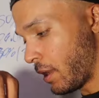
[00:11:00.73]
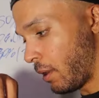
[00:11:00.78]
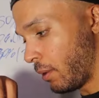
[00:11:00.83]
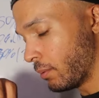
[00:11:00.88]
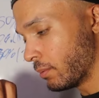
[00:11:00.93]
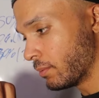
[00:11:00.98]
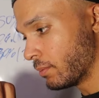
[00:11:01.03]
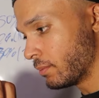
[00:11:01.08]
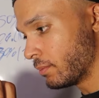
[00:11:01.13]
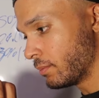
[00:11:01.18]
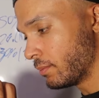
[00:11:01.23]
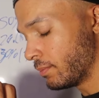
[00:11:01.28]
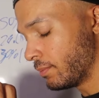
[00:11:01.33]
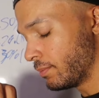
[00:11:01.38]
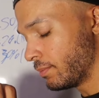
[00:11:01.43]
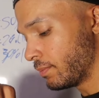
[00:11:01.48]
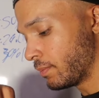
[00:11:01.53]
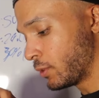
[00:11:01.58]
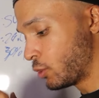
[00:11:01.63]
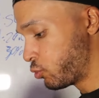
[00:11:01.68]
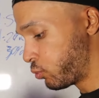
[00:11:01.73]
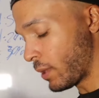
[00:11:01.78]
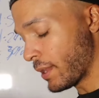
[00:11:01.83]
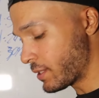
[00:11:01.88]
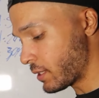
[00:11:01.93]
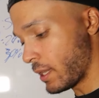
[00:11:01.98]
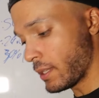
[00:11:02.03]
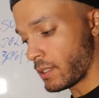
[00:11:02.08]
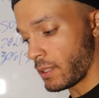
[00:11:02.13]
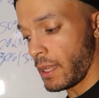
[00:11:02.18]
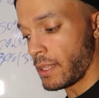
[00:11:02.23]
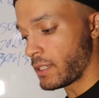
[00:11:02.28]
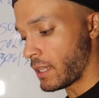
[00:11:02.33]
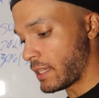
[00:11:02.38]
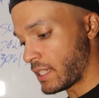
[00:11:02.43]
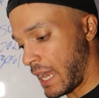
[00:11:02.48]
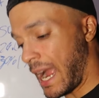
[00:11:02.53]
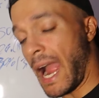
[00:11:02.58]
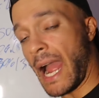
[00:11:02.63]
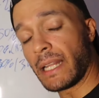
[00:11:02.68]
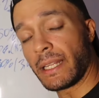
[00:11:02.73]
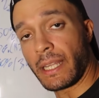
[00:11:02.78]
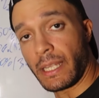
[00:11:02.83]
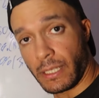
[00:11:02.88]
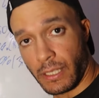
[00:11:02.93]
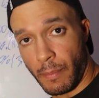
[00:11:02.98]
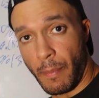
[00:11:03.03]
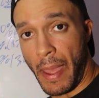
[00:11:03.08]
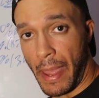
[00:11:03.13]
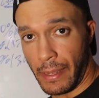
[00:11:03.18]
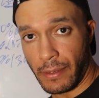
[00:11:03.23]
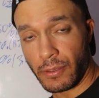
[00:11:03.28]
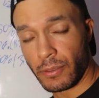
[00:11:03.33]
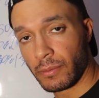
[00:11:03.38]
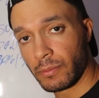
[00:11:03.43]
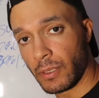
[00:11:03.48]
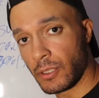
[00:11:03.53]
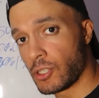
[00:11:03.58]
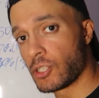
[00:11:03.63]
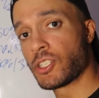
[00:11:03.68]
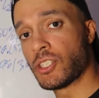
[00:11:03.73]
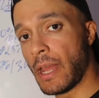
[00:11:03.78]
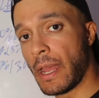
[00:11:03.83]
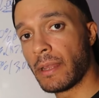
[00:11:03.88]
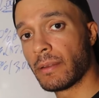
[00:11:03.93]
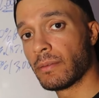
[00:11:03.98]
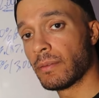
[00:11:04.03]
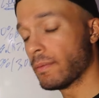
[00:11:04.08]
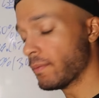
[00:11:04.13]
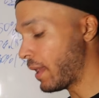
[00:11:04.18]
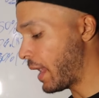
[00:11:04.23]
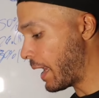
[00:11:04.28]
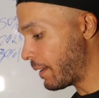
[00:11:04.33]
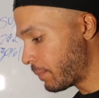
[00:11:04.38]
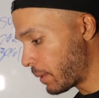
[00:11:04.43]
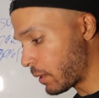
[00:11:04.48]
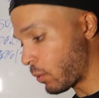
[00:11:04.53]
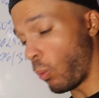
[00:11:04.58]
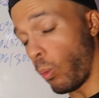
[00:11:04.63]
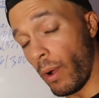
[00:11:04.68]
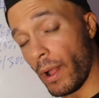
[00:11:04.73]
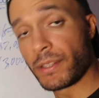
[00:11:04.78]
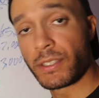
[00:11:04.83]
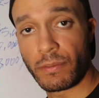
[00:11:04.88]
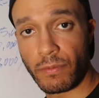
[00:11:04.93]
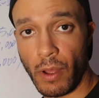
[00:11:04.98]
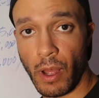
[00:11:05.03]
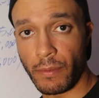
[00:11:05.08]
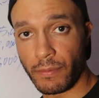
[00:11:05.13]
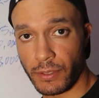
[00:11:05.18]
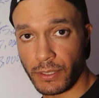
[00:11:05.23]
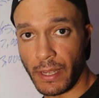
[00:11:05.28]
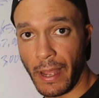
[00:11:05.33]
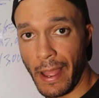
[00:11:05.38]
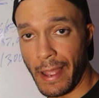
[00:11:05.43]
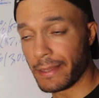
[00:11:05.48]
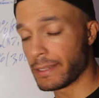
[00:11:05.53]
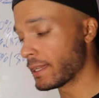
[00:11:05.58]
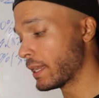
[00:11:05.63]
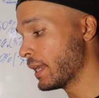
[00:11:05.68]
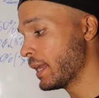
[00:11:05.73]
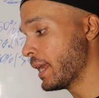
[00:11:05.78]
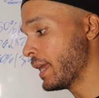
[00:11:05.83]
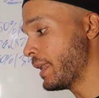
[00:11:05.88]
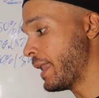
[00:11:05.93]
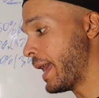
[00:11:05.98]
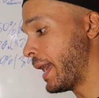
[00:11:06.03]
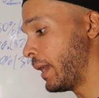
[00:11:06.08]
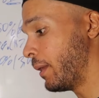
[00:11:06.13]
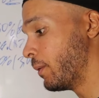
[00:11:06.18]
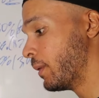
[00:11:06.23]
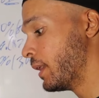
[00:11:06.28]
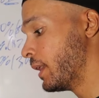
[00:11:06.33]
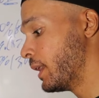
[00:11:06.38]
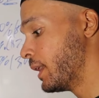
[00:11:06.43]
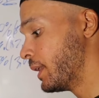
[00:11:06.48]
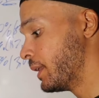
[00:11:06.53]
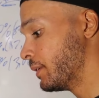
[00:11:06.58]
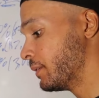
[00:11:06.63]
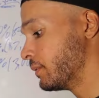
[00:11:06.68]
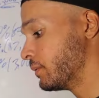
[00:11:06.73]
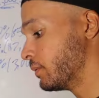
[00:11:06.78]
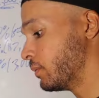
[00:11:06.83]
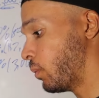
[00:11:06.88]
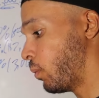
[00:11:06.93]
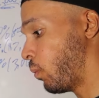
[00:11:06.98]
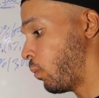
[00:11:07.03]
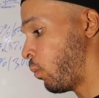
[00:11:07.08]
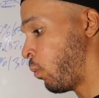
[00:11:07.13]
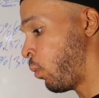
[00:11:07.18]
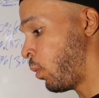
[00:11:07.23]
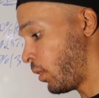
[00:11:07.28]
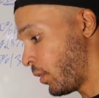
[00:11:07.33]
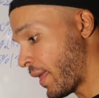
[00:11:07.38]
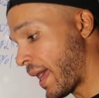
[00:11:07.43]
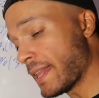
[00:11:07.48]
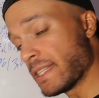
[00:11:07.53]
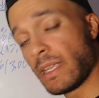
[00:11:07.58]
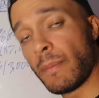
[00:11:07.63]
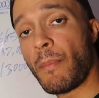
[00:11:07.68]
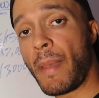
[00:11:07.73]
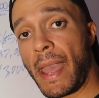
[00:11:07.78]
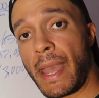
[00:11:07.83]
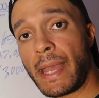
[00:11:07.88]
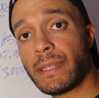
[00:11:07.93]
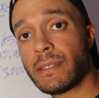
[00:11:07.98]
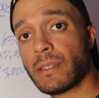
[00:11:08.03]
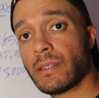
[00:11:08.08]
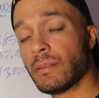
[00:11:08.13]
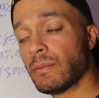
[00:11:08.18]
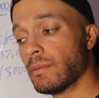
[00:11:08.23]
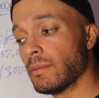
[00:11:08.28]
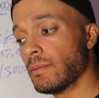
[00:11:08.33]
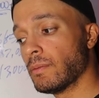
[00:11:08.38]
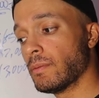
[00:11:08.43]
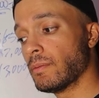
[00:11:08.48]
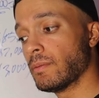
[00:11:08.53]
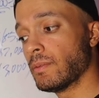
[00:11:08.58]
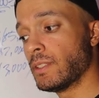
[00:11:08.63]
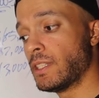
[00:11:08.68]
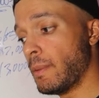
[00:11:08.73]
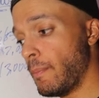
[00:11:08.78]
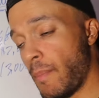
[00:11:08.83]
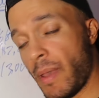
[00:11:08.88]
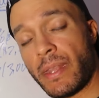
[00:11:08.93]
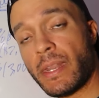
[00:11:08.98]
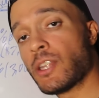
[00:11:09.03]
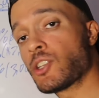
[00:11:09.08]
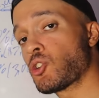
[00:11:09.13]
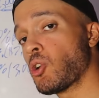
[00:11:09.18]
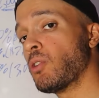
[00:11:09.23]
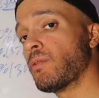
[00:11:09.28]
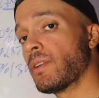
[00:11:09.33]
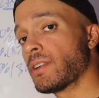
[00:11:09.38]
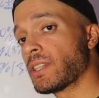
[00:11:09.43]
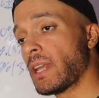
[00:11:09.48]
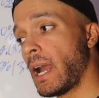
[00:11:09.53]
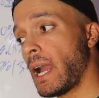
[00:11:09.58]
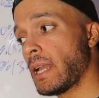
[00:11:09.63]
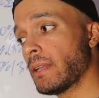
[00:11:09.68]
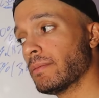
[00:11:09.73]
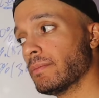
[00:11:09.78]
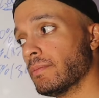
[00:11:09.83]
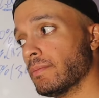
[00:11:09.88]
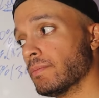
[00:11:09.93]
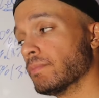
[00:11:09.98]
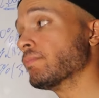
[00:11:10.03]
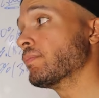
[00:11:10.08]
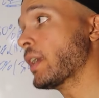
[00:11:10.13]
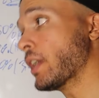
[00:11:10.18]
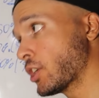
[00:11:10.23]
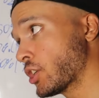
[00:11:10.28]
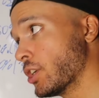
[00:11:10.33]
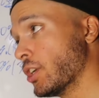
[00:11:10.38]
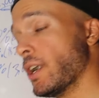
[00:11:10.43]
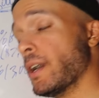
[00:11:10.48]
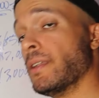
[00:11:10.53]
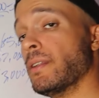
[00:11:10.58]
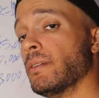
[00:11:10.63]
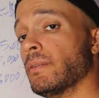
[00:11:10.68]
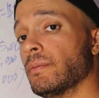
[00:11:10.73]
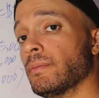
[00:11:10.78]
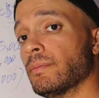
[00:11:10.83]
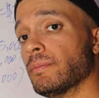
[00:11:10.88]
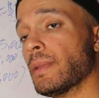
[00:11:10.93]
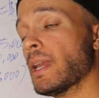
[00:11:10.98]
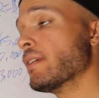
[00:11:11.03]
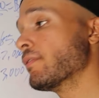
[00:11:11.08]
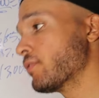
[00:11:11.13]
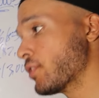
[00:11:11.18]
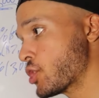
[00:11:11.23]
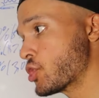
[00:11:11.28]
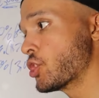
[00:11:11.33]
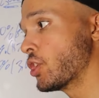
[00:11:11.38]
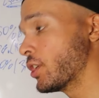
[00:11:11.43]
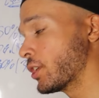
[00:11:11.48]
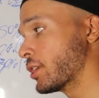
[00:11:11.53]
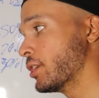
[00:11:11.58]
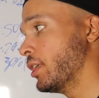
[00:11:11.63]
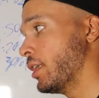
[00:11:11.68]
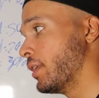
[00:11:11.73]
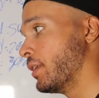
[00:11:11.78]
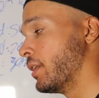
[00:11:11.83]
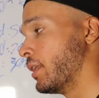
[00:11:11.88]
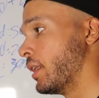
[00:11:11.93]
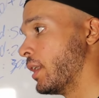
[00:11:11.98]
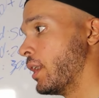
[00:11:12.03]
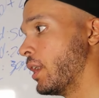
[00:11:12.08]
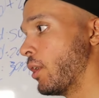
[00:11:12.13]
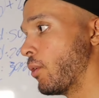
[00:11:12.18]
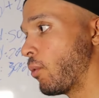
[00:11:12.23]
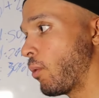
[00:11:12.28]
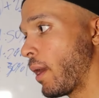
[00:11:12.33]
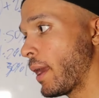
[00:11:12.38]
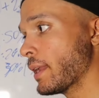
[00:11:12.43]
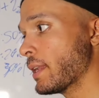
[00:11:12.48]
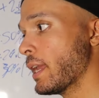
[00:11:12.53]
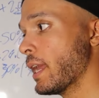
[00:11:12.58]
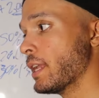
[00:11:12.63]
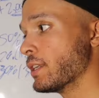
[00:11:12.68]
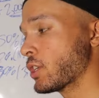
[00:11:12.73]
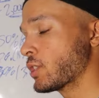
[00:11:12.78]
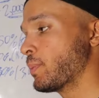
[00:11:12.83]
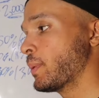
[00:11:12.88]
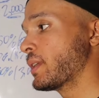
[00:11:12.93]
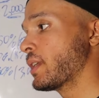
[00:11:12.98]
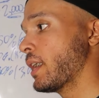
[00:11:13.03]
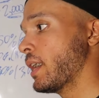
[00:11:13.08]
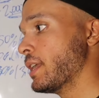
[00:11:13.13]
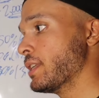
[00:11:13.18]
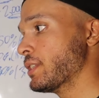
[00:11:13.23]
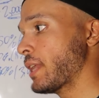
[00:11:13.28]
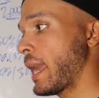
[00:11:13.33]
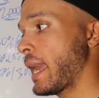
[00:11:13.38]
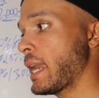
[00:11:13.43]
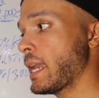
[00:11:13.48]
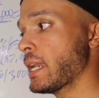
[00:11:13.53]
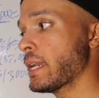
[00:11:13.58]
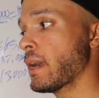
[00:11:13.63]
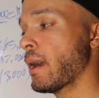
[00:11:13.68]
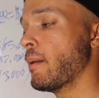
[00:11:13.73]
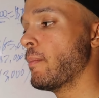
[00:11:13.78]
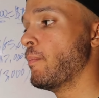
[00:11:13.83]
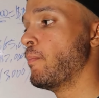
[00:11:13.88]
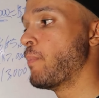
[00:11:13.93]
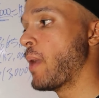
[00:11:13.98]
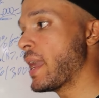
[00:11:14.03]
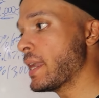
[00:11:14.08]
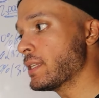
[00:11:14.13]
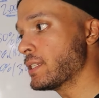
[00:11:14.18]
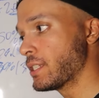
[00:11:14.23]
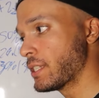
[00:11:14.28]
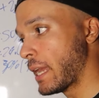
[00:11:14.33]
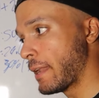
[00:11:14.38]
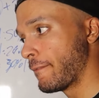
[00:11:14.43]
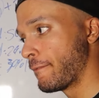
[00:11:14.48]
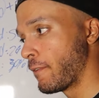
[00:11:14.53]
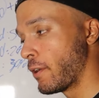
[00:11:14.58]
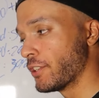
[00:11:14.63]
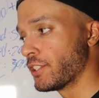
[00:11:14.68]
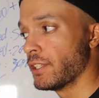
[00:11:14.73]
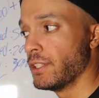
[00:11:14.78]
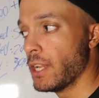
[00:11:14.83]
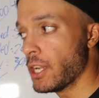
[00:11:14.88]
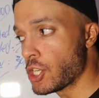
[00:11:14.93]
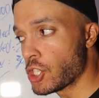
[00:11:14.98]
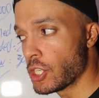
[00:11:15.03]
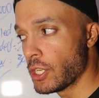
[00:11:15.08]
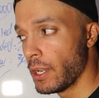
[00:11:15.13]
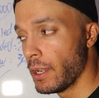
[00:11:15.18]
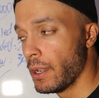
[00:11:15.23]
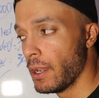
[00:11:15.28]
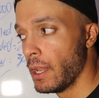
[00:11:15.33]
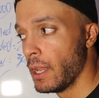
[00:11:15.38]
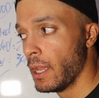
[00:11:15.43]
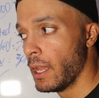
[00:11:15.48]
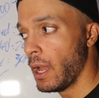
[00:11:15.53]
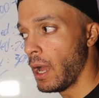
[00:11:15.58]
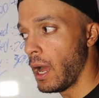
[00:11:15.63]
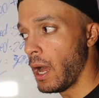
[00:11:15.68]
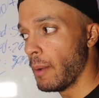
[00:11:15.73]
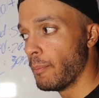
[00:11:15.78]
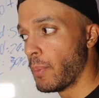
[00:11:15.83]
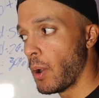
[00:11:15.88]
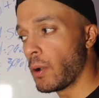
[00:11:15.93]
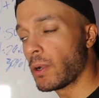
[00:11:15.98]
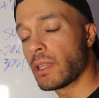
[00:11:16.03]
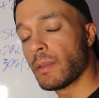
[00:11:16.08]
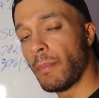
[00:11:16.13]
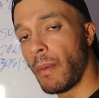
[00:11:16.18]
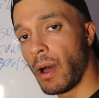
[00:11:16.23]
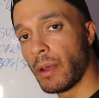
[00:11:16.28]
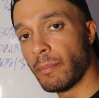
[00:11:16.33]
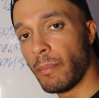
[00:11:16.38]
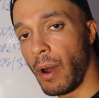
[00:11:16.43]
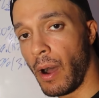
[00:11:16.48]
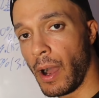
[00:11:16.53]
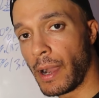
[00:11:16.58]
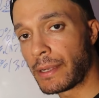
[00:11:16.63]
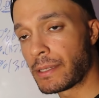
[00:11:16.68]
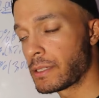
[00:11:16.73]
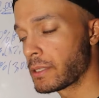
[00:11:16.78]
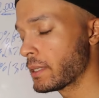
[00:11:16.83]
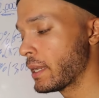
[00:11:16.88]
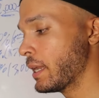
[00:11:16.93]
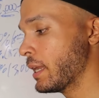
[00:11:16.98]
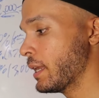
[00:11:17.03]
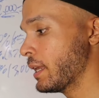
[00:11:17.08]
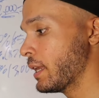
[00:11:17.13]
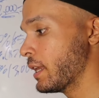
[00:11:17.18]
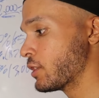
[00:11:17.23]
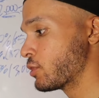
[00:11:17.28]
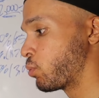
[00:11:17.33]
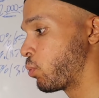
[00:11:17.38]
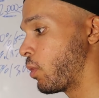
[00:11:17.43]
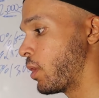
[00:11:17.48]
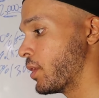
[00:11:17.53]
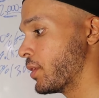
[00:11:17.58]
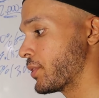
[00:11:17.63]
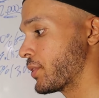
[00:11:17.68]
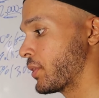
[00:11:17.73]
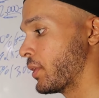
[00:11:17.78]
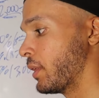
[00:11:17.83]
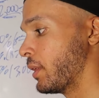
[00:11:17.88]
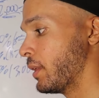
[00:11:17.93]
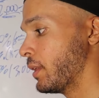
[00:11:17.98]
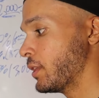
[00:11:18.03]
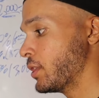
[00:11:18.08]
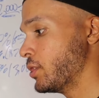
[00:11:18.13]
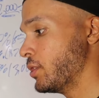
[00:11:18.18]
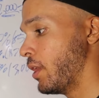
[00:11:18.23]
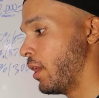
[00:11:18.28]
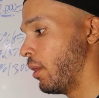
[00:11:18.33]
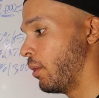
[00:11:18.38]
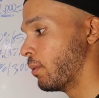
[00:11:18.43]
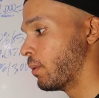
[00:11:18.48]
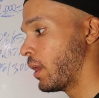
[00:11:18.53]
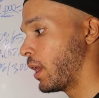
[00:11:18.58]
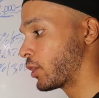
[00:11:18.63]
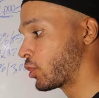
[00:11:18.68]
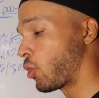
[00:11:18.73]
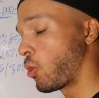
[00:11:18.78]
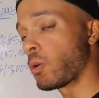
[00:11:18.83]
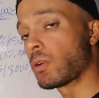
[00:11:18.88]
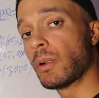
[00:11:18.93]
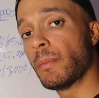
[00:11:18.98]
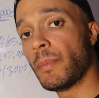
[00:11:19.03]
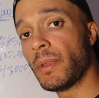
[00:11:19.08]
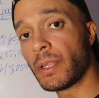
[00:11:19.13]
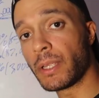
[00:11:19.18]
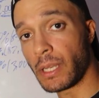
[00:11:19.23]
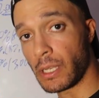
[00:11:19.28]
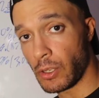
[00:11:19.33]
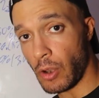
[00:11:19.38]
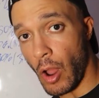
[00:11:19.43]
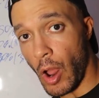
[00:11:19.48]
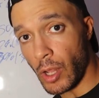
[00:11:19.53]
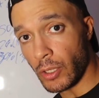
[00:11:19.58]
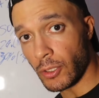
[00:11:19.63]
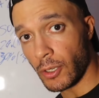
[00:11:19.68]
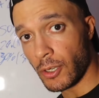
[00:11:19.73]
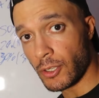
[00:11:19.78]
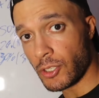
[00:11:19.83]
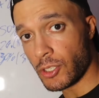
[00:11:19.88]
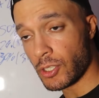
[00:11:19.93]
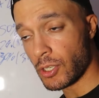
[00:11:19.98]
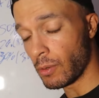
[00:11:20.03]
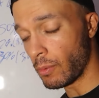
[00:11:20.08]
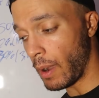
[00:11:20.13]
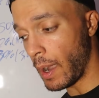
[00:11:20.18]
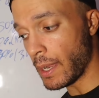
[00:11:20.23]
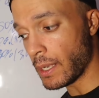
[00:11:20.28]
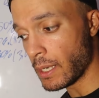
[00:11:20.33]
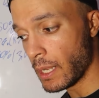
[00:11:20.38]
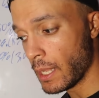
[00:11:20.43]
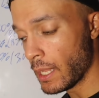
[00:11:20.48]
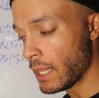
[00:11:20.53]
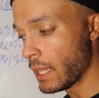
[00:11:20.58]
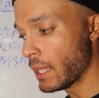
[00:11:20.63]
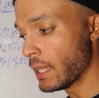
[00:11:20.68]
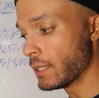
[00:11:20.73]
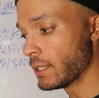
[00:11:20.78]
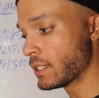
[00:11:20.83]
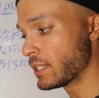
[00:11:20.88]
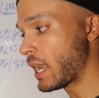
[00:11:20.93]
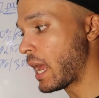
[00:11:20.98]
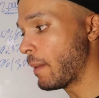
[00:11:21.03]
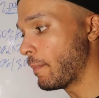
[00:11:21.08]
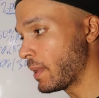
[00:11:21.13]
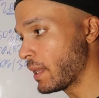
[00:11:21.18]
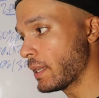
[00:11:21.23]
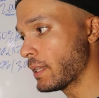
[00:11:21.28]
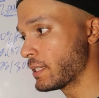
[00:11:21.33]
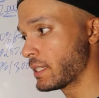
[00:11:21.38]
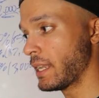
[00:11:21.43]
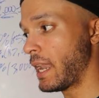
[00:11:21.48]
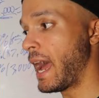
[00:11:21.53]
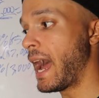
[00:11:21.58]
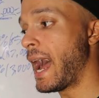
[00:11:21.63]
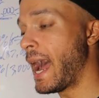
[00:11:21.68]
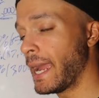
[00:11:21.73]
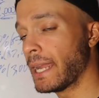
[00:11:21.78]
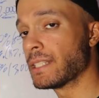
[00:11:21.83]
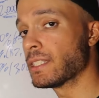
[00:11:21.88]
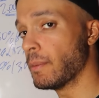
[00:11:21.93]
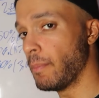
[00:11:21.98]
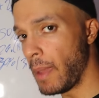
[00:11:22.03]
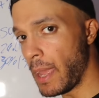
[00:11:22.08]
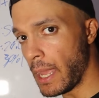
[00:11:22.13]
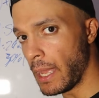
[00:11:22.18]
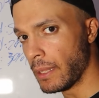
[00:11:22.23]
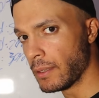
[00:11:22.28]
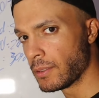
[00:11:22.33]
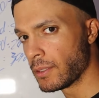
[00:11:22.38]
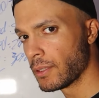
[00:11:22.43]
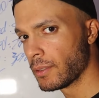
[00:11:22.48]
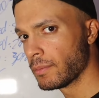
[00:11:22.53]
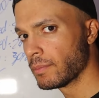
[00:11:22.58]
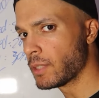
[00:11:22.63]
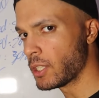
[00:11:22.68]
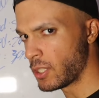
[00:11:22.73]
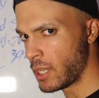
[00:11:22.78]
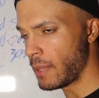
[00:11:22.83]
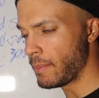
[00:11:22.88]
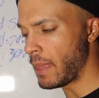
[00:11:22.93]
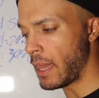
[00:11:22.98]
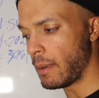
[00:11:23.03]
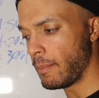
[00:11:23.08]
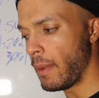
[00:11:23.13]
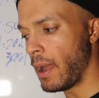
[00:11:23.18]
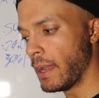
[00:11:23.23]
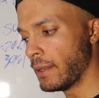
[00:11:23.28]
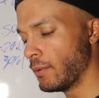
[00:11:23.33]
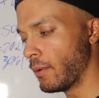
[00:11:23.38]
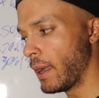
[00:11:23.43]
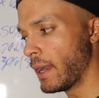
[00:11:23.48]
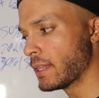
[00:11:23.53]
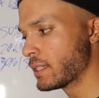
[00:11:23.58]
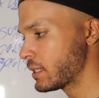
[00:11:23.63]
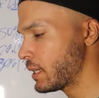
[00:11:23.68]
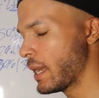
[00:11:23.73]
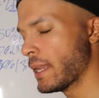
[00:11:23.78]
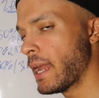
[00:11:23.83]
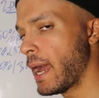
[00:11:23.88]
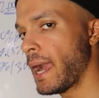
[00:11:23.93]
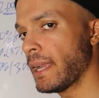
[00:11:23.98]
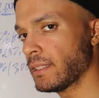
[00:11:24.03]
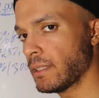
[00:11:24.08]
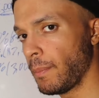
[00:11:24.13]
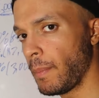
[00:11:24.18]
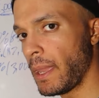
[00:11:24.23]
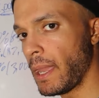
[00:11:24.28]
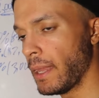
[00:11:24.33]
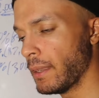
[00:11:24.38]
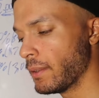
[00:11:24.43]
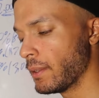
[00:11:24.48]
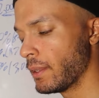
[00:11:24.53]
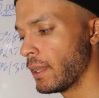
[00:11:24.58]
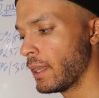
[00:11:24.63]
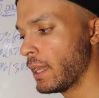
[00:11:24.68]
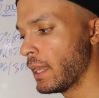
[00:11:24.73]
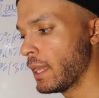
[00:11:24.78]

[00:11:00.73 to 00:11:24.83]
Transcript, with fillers: know, it's, it's, it's, it's highly in demand, let's just say. Everybody wants Evolving Skies. Now, will that demand diminish over time? It could. It for sure could right? Just because a base set first edition uh, Pokemon box is worth, you know, a quarter million dollars, right? Does not mean it's in high demand. Just keep that in mind, right? It's not in high demand.